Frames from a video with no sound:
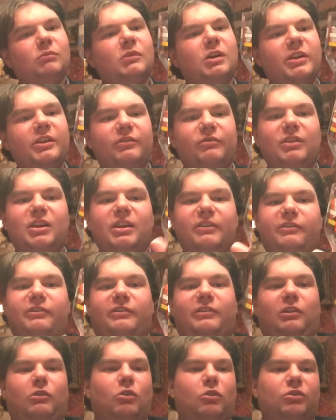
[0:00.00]
I just
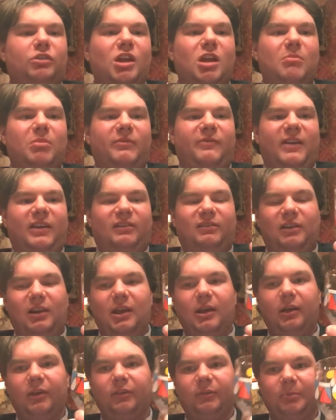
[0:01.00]
realised it's an Oktoberfest
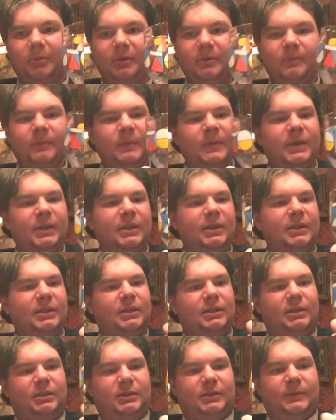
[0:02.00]
glass, but
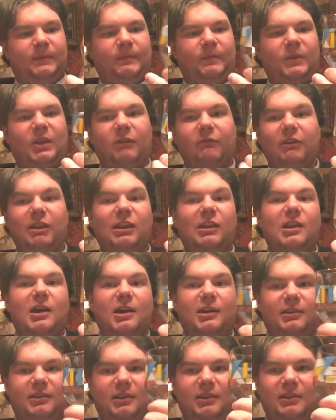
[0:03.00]
I really
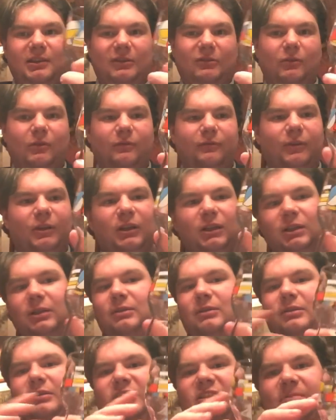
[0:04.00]
liked it. The sort of
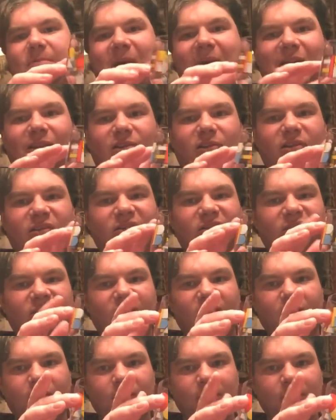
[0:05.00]
the patterns.